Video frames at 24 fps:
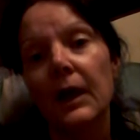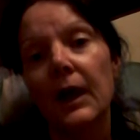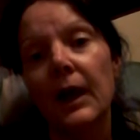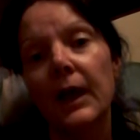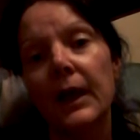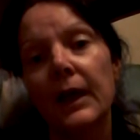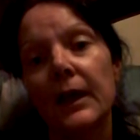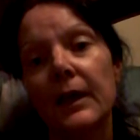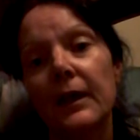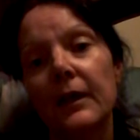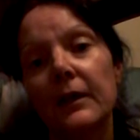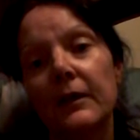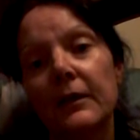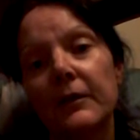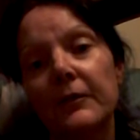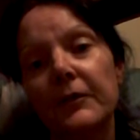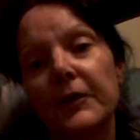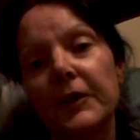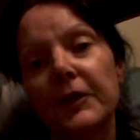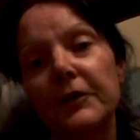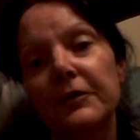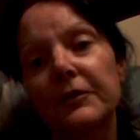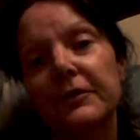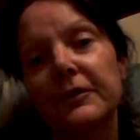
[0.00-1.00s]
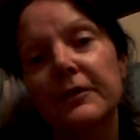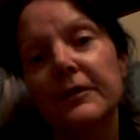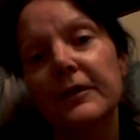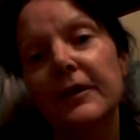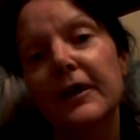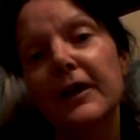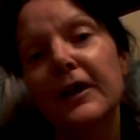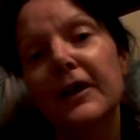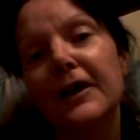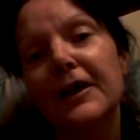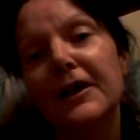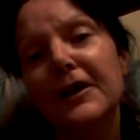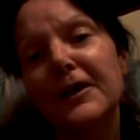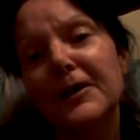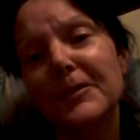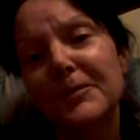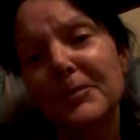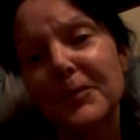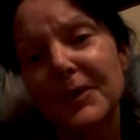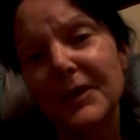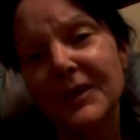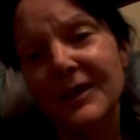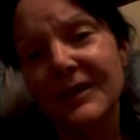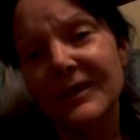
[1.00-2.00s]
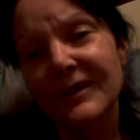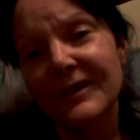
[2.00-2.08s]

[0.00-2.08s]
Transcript: And if you stop